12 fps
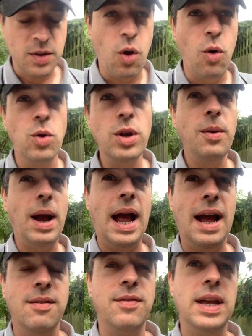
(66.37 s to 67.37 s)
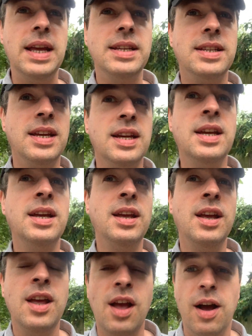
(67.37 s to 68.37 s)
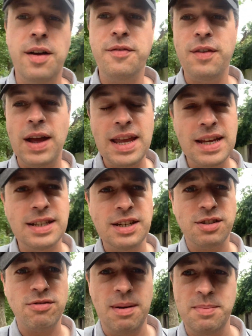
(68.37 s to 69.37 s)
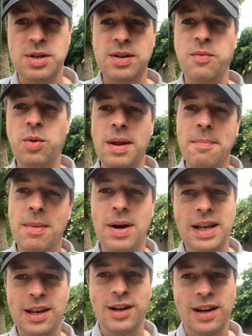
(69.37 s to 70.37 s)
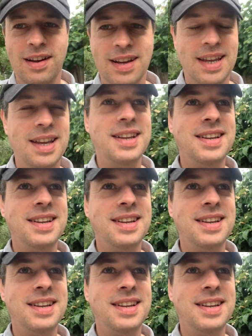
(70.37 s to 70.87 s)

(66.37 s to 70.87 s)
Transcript: All you have is a vague description of what it might look like,